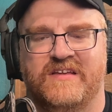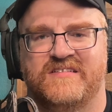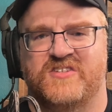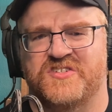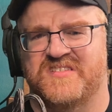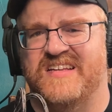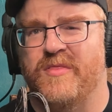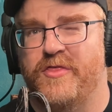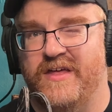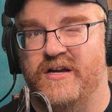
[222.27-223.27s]
starts to sound
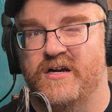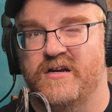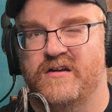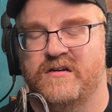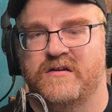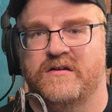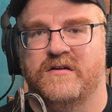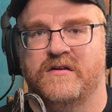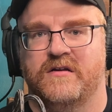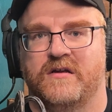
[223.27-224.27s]
thinner,
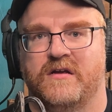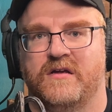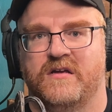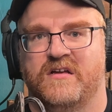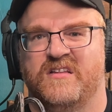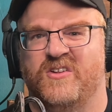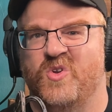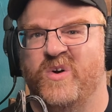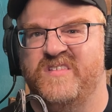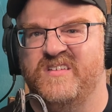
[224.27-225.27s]
a little
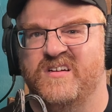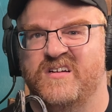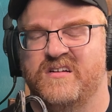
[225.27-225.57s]
noisier.